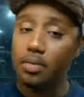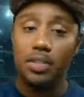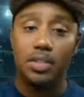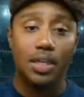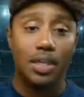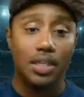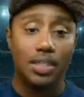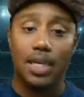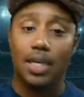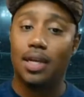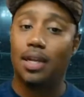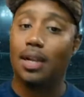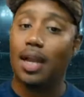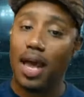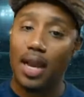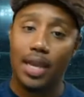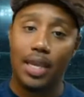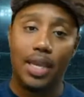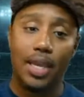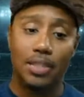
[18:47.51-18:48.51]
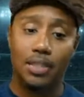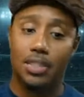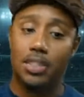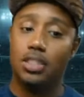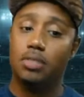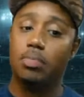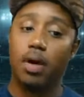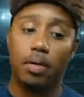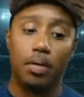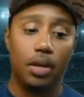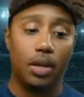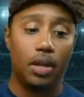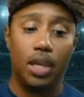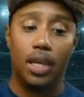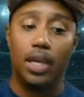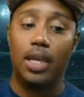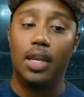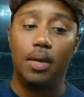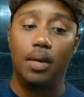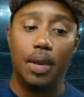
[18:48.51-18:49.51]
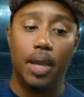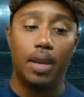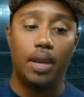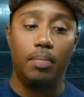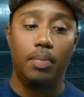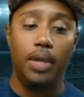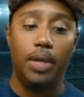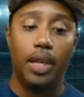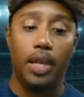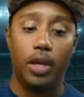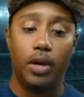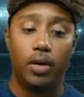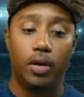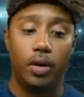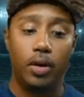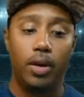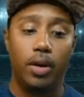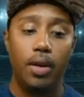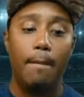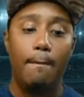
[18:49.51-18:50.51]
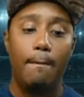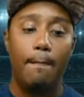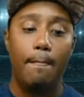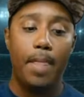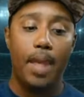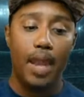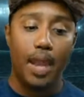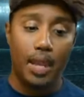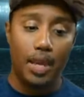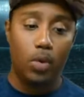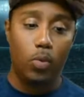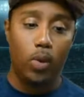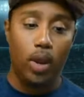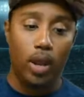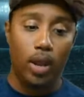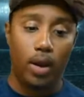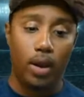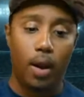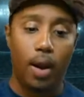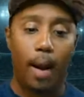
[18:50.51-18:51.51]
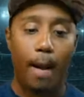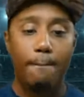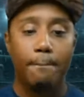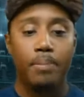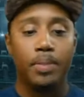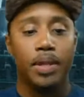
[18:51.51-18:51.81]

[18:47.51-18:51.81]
he's going to take a lot of hits, and he's probably going to end up getting hurt anyway. All right.